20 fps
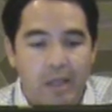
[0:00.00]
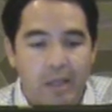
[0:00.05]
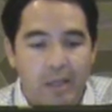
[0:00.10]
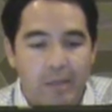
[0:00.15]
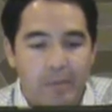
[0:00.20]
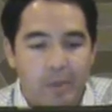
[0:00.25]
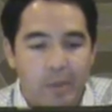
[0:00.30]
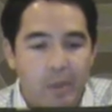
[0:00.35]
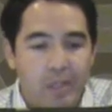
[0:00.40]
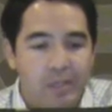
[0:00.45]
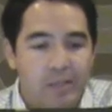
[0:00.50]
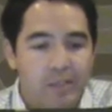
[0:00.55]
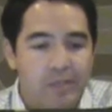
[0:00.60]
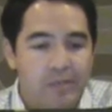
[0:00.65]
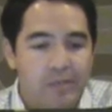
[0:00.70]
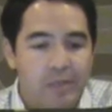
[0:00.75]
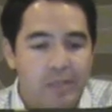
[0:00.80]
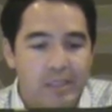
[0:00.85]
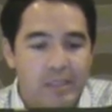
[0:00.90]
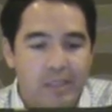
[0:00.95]
The
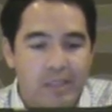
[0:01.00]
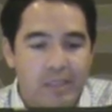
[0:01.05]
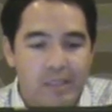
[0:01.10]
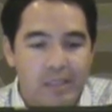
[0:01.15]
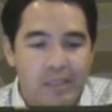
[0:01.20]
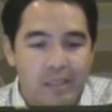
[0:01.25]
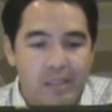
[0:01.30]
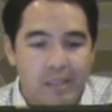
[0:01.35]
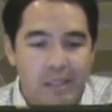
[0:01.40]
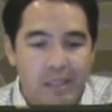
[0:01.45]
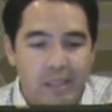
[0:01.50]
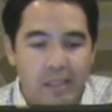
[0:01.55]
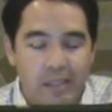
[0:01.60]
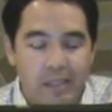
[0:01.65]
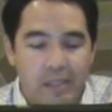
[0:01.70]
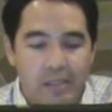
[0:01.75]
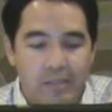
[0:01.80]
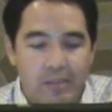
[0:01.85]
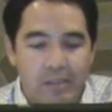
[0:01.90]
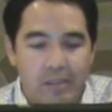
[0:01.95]
relative risk is on
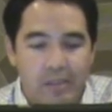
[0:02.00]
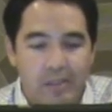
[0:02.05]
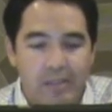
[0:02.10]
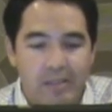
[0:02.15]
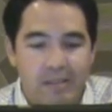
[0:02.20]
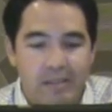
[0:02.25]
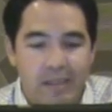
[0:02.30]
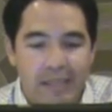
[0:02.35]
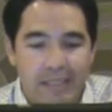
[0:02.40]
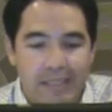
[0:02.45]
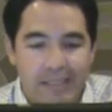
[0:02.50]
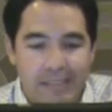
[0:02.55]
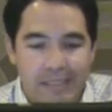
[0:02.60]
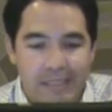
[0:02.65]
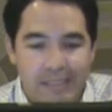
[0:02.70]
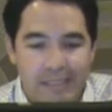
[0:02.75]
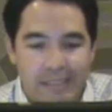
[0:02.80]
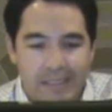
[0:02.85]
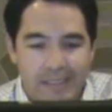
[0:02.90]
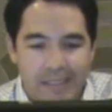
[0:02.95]
the vertical
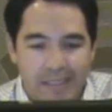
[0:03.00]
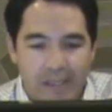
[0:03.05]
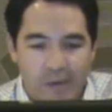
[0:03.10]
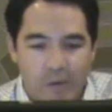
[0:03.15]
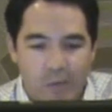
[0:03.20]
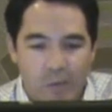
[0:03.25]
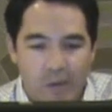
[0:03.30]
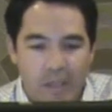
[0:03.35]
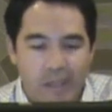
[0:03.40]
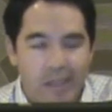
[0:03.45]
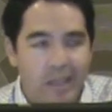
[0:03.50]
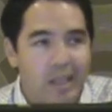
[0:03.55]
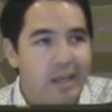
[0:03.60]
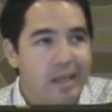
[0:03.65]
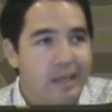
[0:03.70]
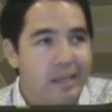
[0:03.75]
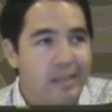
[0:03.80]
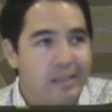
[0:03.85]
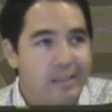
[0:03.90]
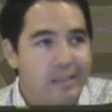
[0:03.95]
axis. That red
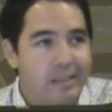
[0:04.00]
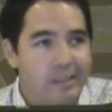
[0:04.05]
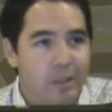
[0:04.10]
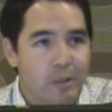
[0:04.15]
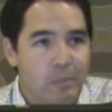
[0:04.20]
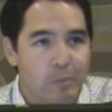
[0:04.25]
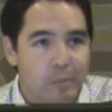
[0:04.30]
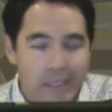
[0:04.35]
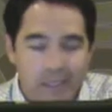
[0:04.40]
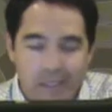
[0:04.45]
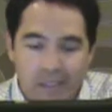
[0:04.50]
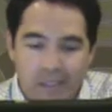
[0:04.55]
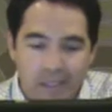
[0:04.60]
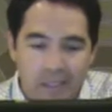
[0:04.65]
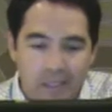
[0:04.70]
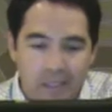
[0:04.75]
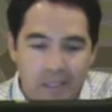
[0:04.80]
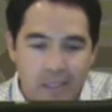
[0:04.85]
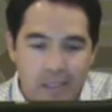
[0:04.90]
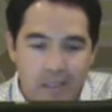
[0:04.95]
line is our
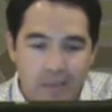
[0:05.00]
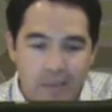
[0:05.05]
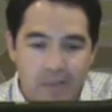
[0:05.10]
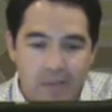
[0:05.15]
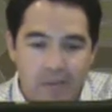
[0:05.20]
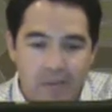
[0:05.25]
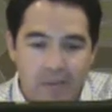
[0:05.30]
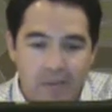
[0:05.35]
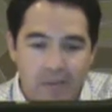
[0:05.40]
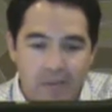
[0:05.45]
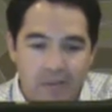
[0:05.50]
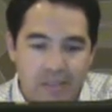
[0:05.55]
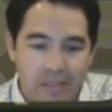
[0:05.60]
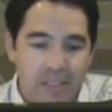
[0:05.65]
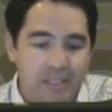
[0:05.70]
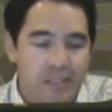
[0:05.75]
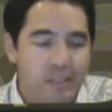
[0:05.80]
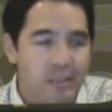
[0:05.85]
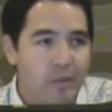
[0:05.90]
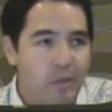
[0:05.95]
baseline
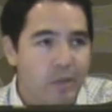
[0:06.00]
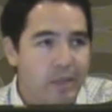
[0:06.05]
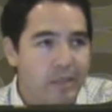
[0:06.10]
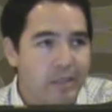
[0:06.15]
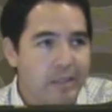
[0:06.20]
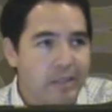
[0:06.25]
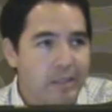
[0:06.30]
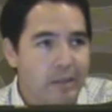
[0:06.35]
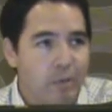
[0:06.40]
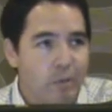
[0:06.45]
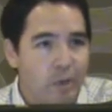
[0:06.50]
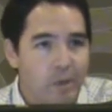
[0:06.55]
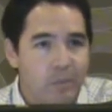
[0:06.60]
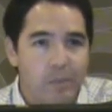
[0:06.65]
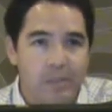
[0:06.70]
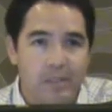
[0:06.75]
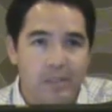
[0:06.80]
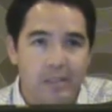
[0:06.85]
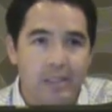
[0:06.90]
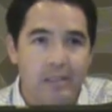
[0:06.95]
hospitalization rate, and it
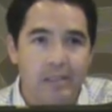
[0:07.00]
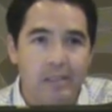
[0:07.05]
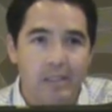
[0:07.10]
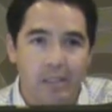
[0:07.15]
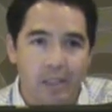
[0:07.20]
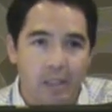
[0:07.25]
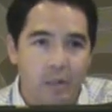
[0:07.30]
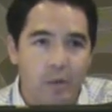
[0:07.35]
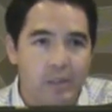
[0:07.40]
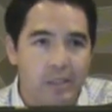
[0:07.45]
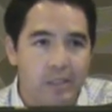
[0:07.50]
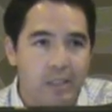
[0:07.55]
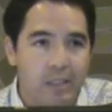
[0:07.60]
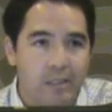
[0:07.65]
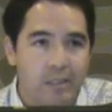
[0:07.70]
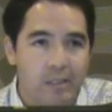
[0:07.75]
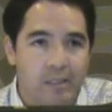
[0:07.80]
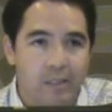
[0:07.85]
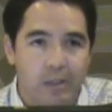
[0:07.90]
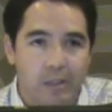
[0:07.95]
represents the lowest
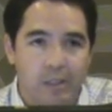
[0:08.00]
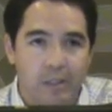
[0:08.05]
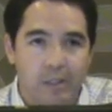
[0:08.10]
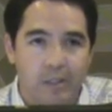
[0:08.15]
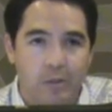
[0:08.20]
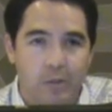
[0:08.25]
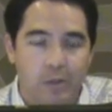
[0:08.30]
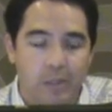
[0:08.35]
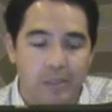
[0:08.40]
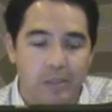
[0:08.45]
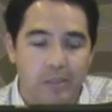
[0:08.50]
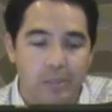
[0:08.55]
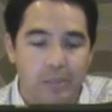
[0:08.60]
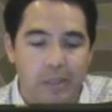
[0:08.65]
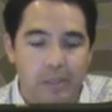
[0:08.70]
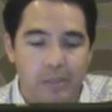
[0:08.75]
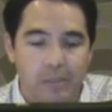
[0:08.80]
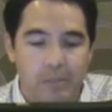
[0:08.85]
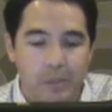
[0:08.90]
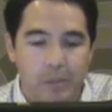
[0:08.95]
concentration range of
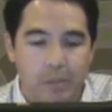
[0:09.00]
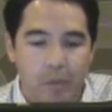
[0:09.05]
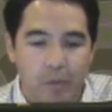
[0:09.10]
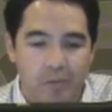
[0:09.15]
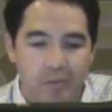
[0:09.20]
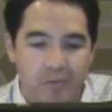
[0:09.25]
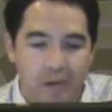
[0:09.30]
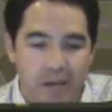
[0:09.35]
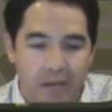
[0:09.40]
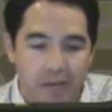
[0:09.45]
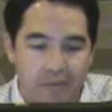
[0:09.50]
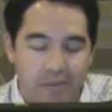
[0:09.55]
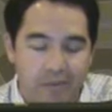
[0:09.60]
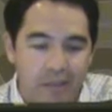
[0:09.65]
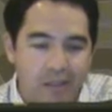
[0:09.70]
PM 2.5.